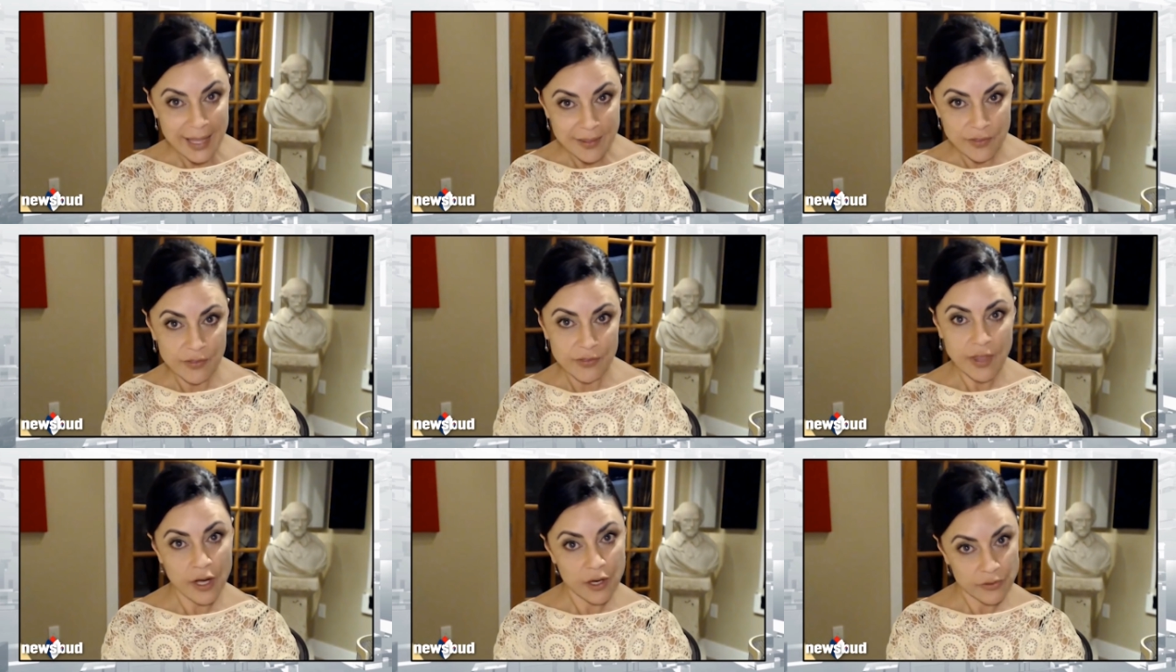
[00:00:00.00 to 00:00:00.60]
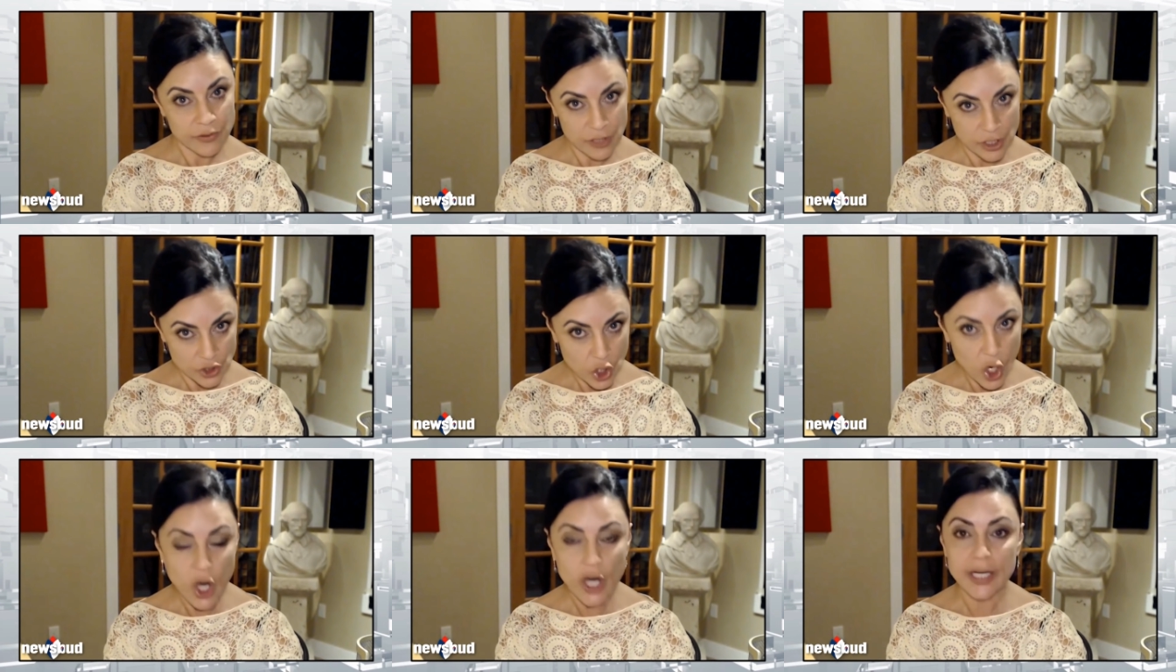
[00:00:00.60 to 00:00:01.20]
and their, the
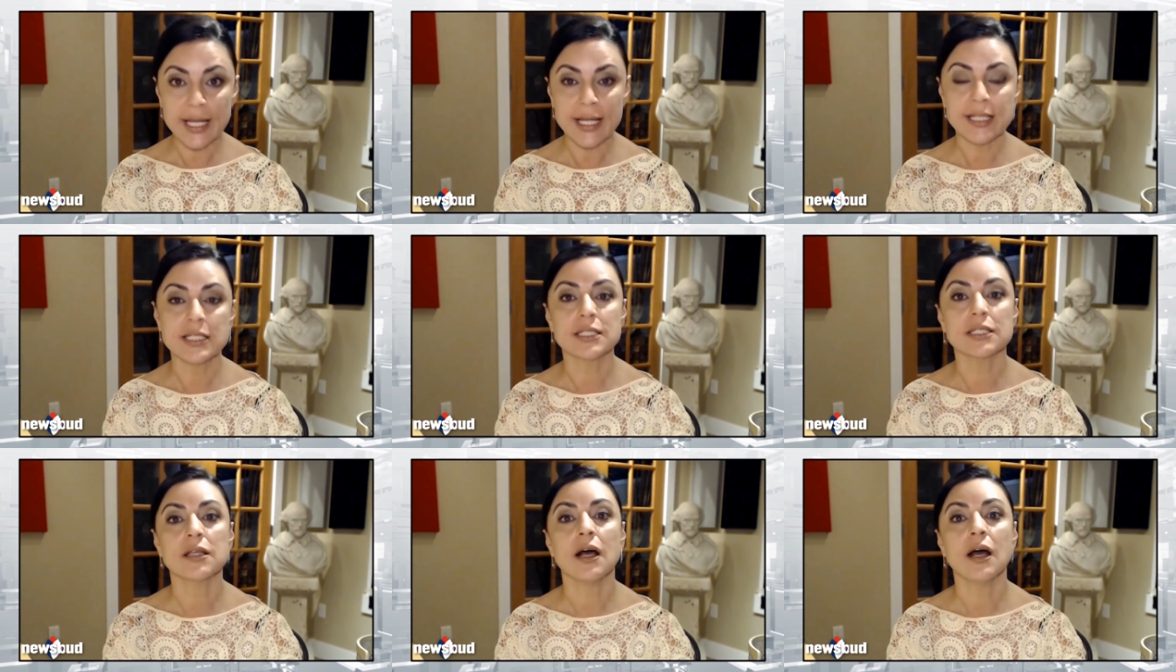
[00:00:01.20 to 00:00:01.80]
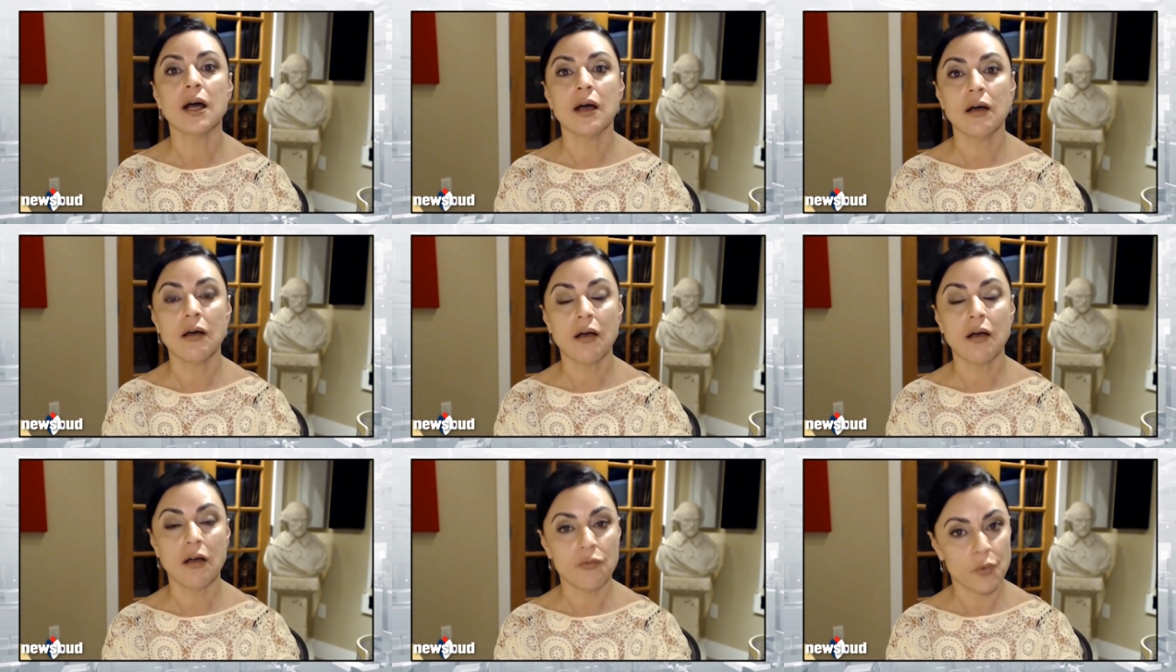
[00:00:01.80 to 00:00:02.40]
targets
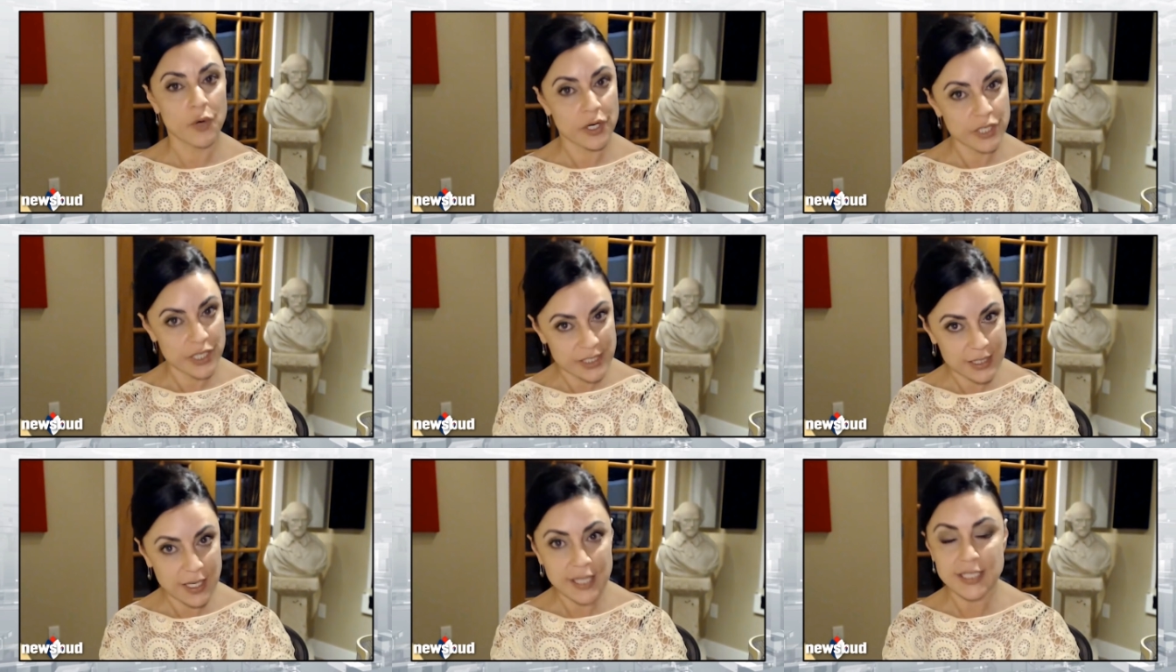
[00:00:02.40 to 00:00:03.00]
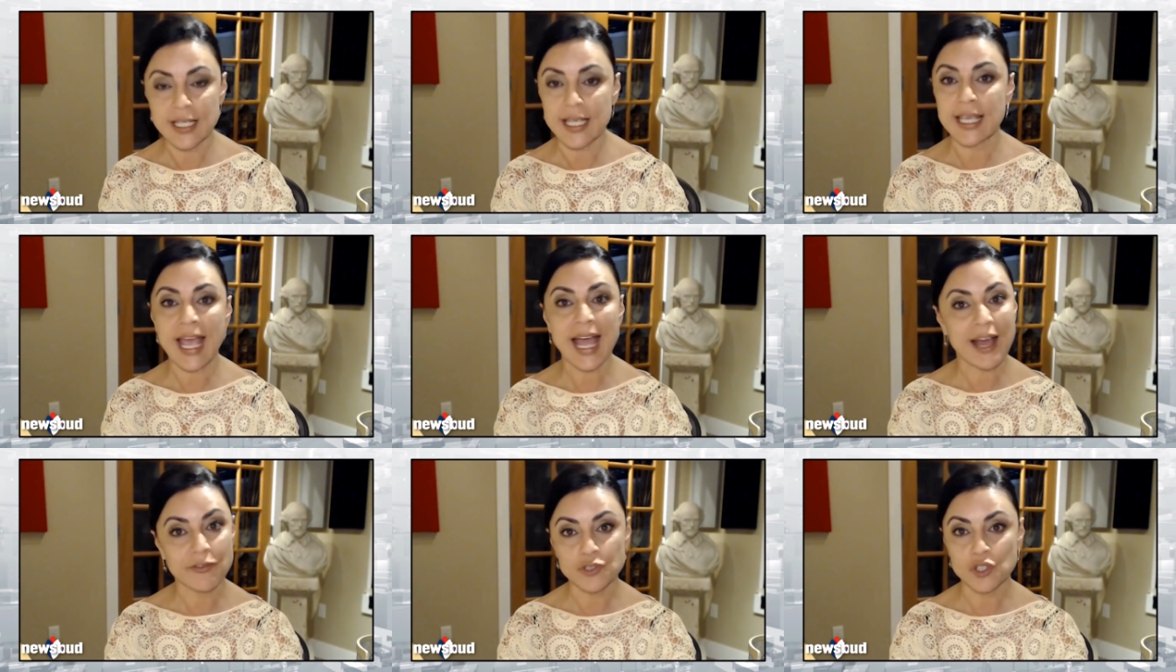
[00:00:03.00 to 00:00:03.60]
uh, were
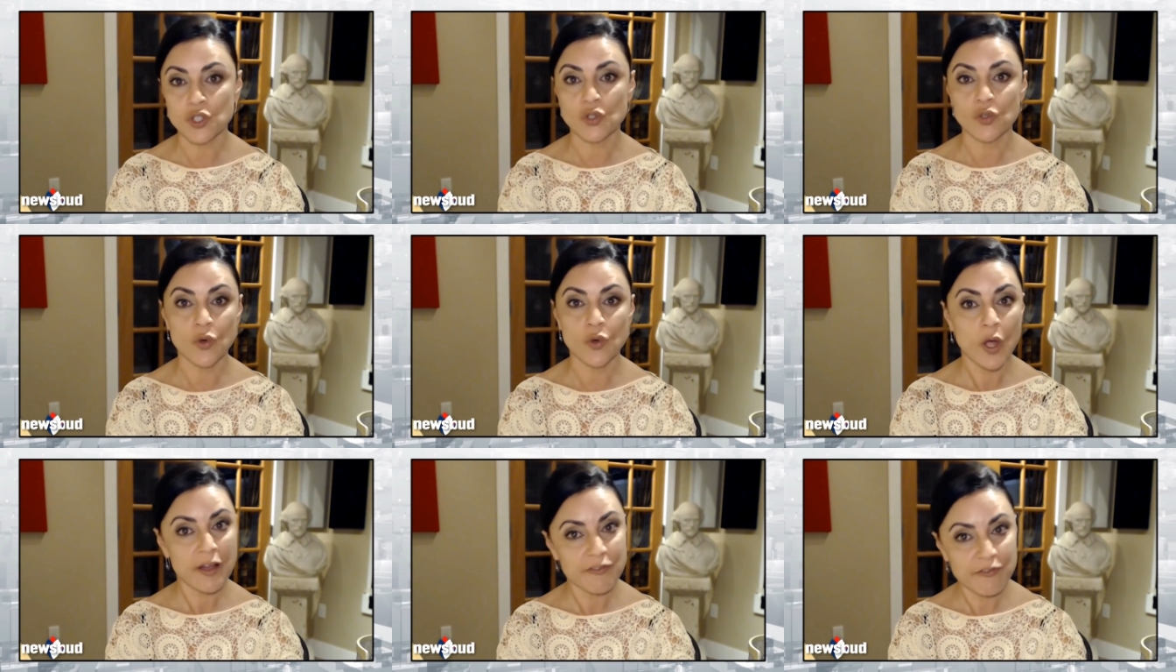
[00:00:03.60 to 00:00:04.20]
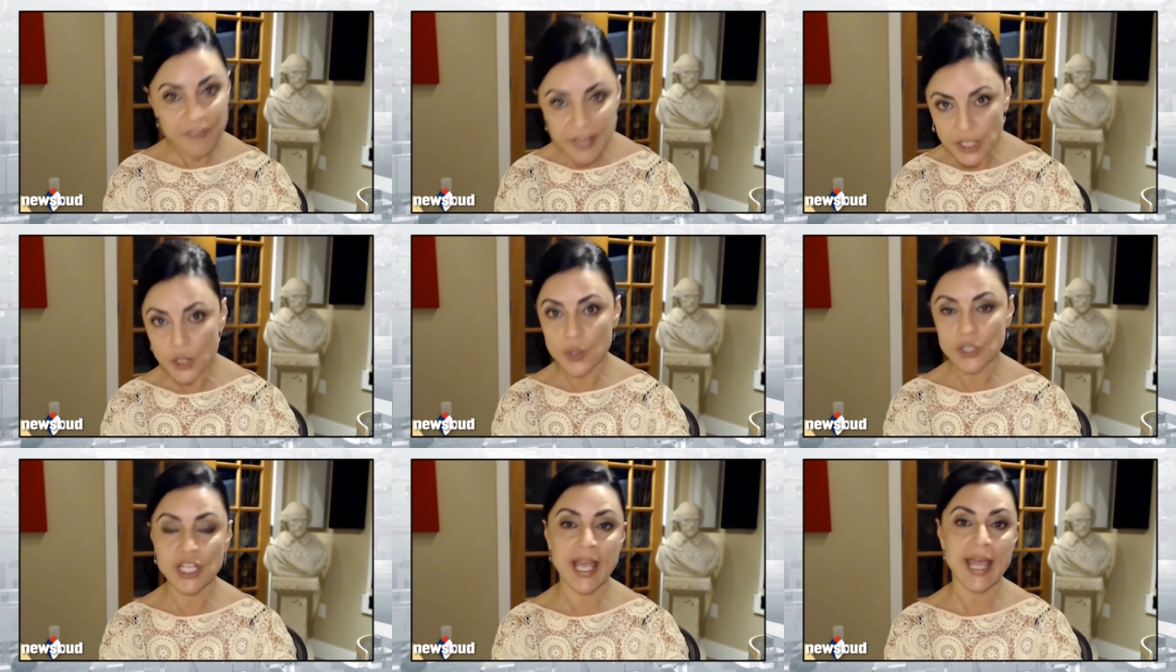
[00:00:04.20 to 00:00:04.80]
discussing how to
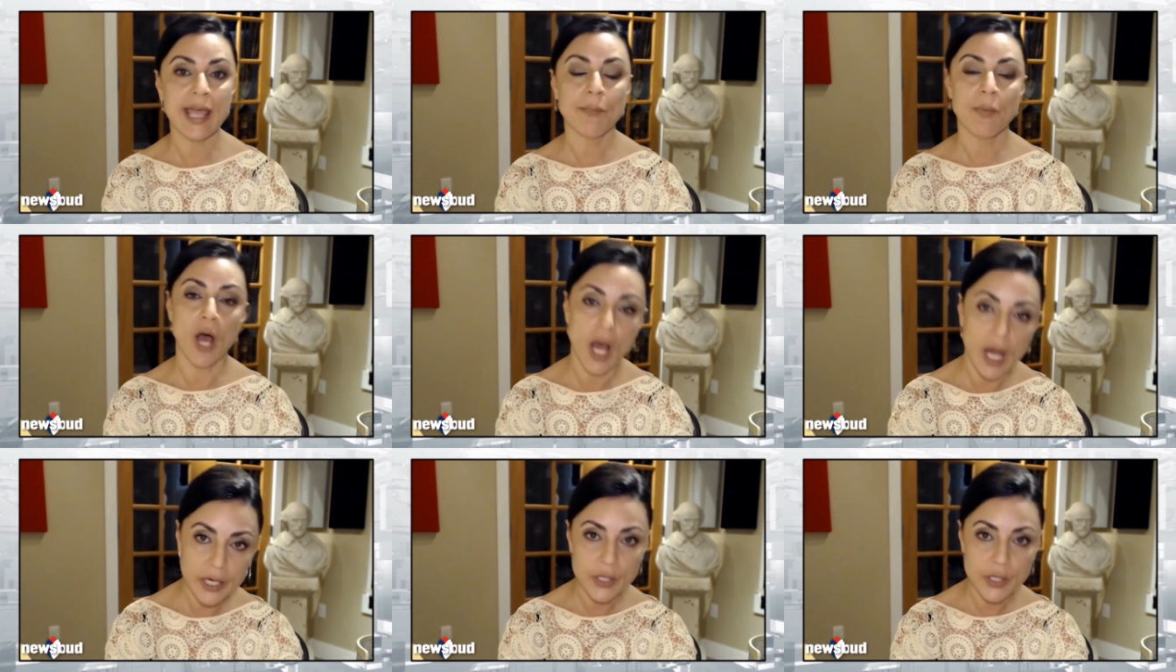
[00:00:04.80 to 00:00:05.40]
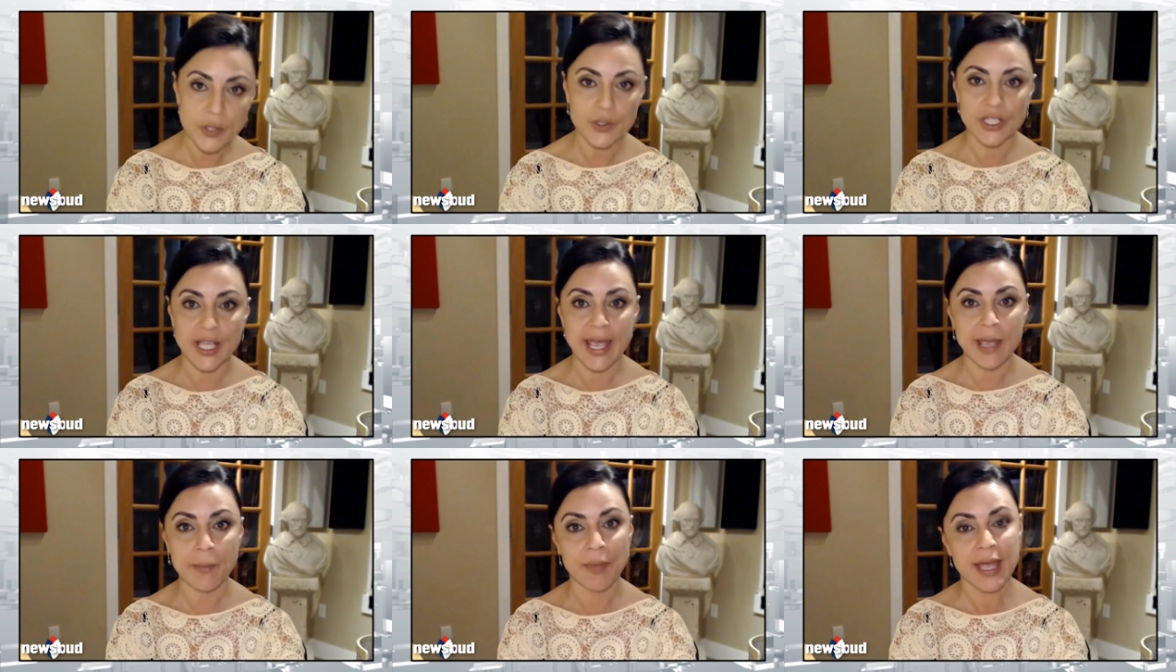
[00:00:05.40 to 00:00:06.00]
videotape, audio
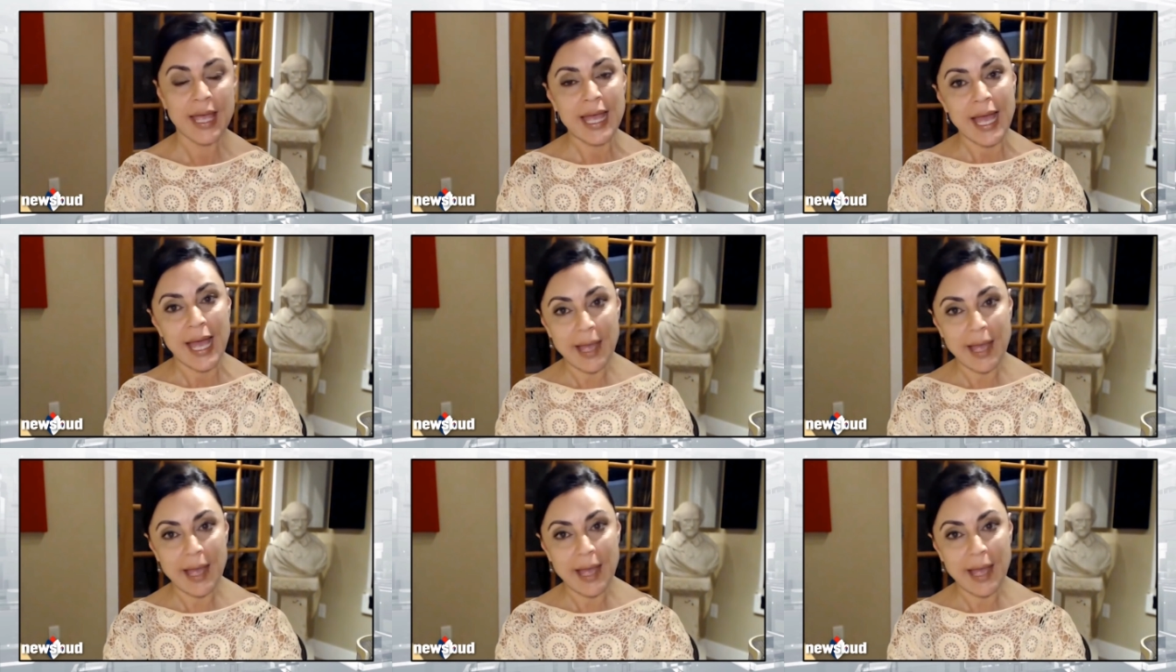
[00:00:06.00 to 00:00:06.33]
tape,